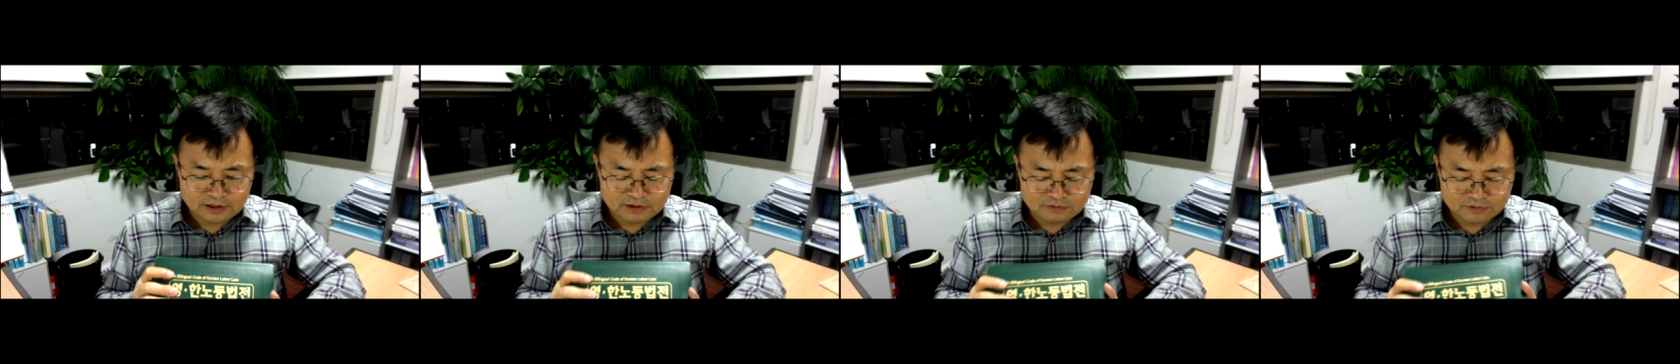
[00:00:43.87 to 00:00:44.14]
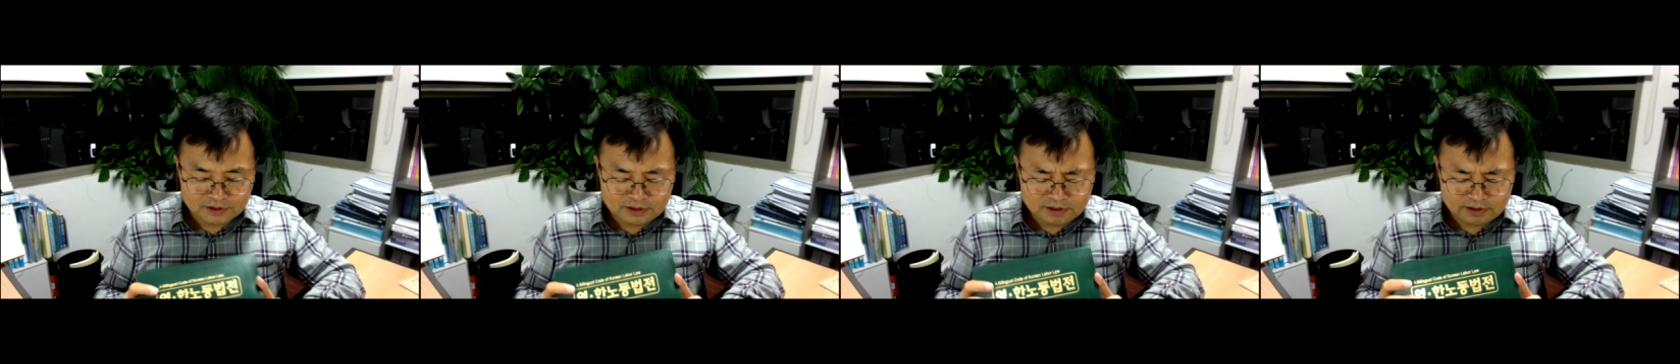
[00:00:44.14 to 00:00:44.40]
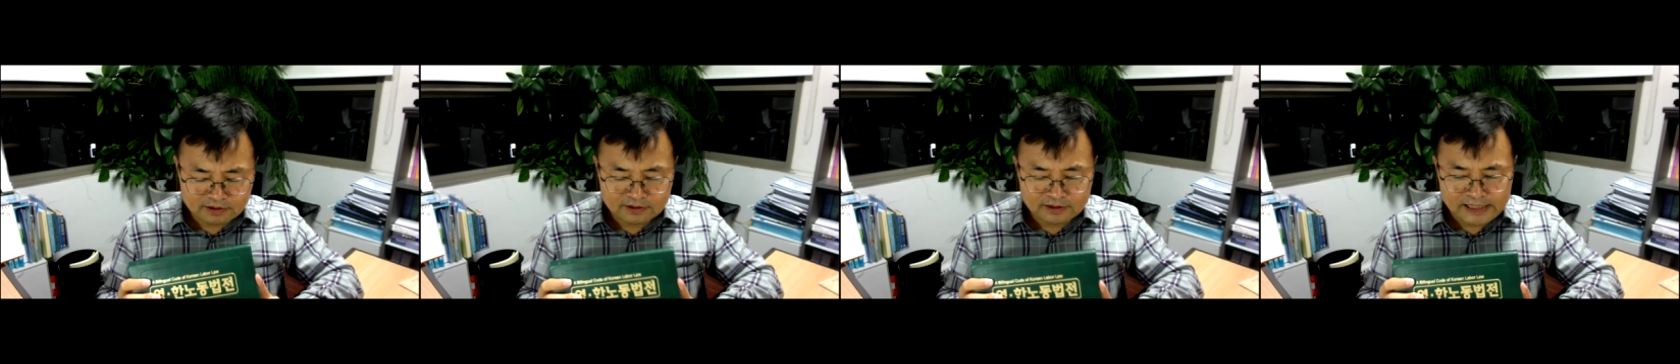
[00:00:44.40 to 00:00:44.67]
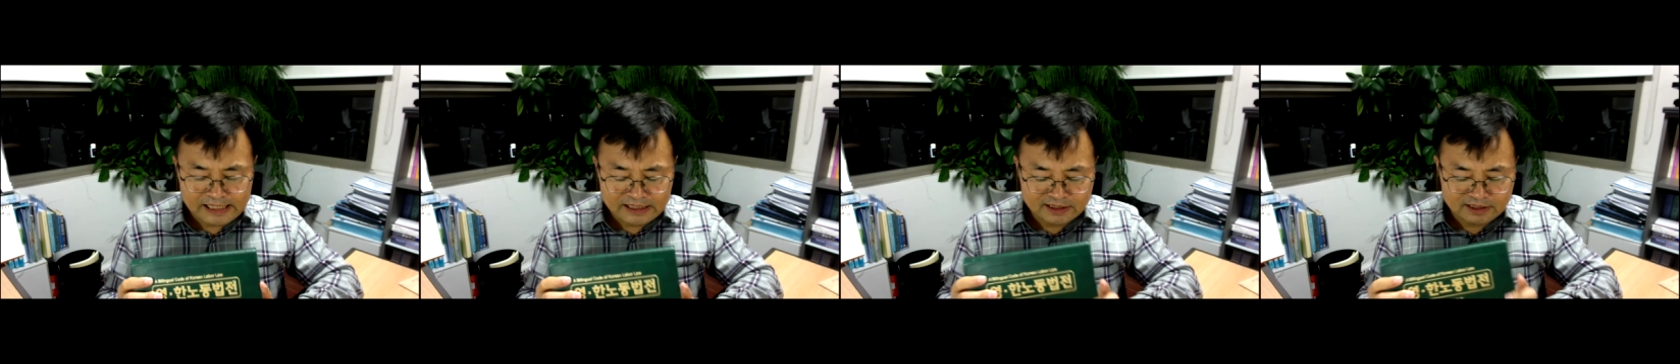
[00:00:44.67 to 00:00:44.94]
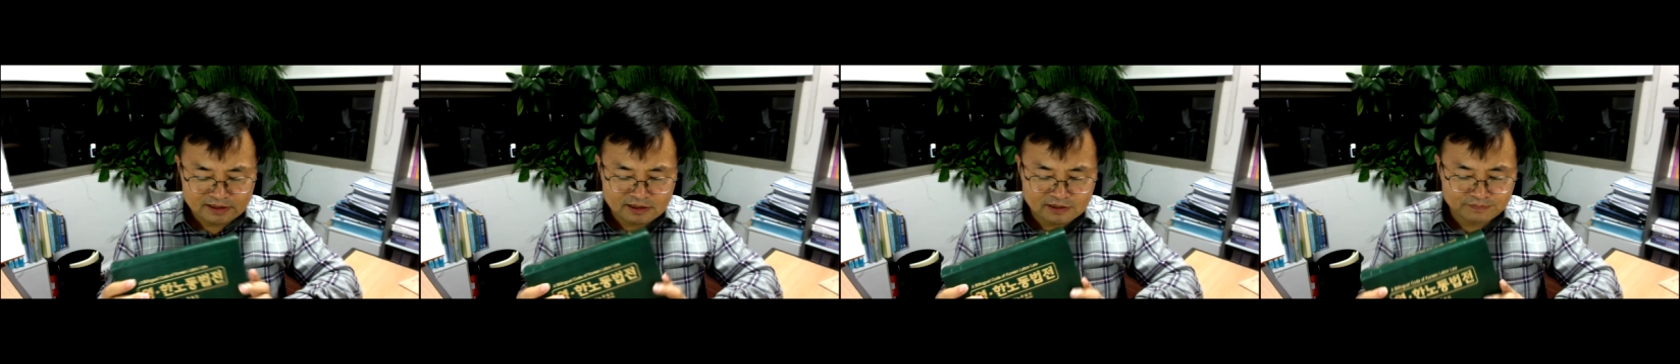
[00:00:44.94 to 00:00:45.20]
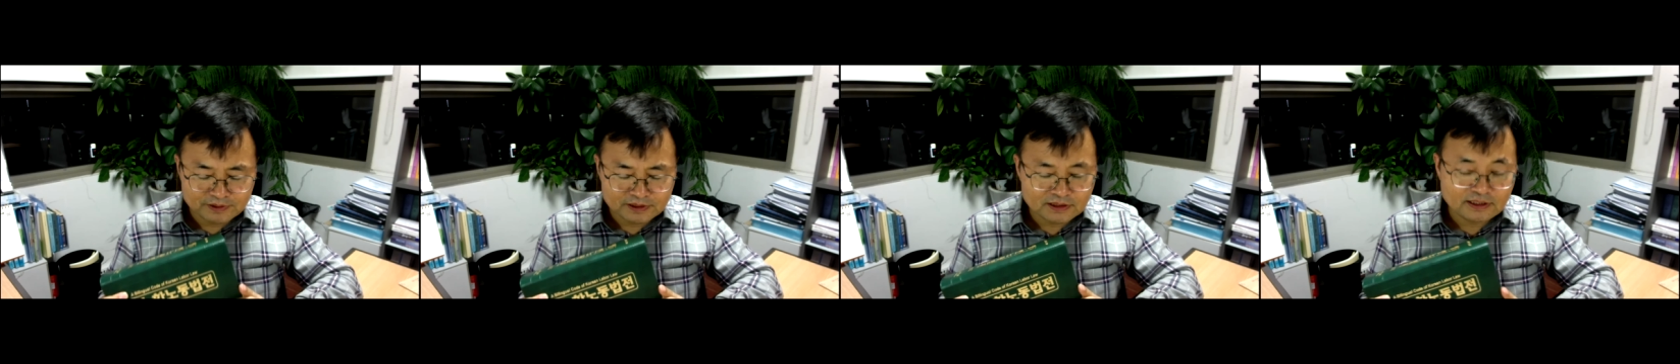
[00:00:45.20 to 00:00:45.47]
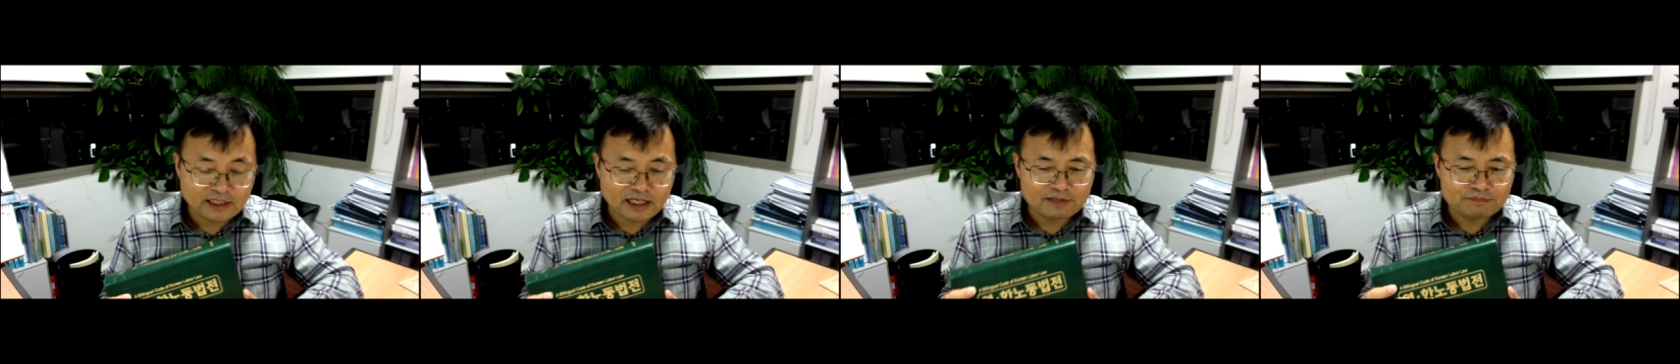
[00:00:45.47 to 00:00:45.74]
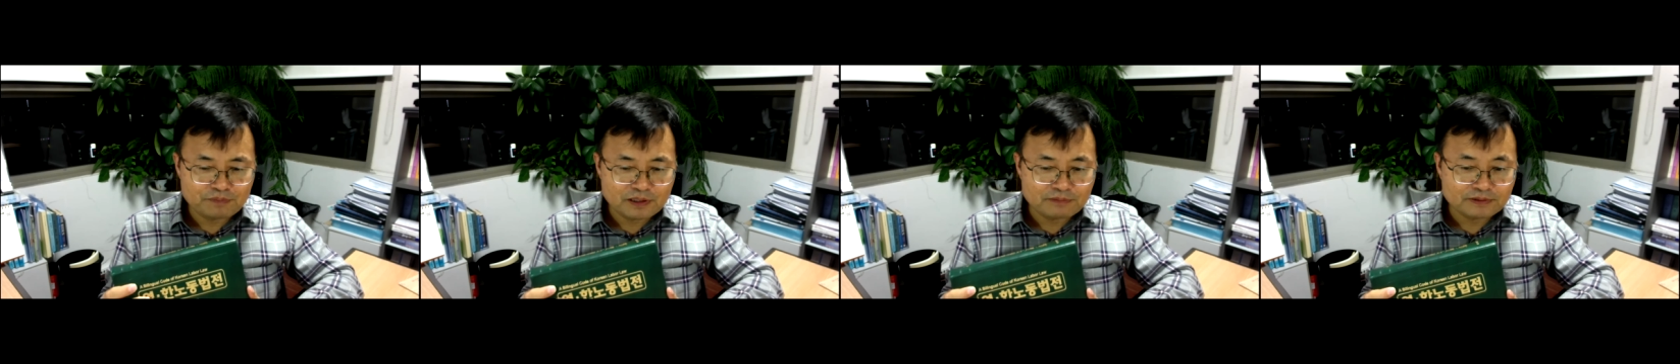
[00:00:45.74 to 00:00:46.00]
it was the latest version
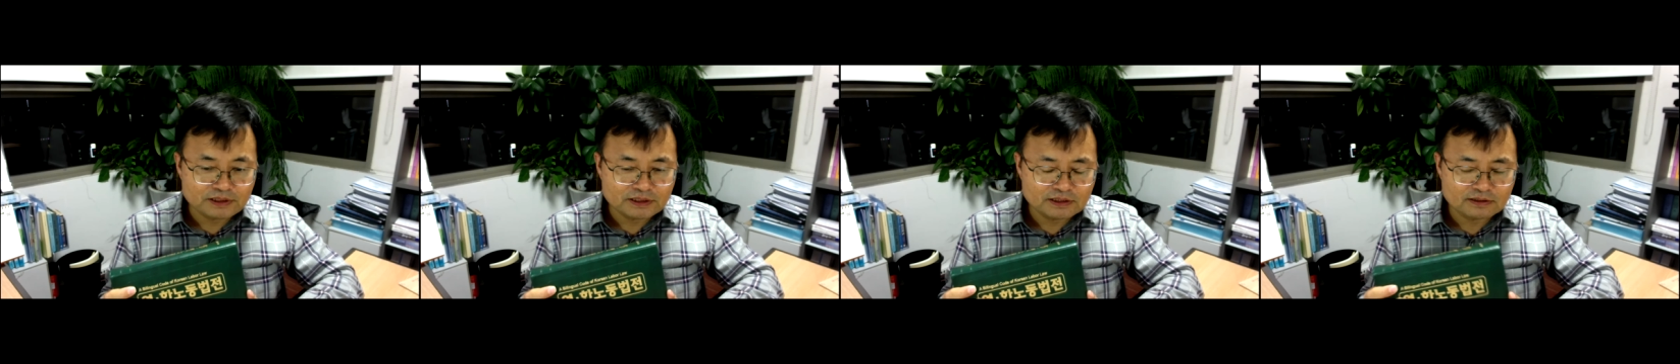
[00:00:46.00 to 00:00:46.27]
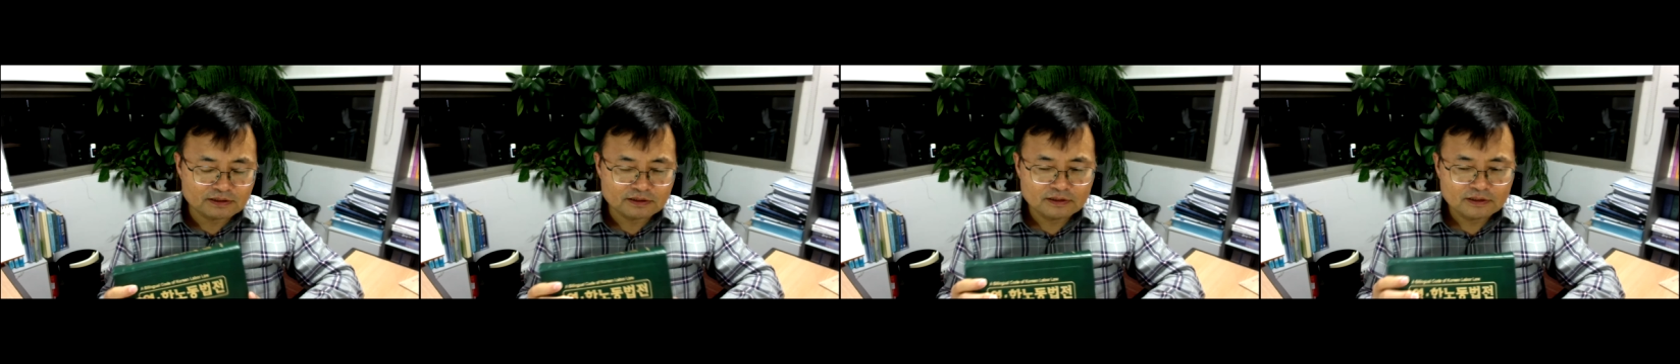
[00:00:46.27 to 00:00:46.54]
I published.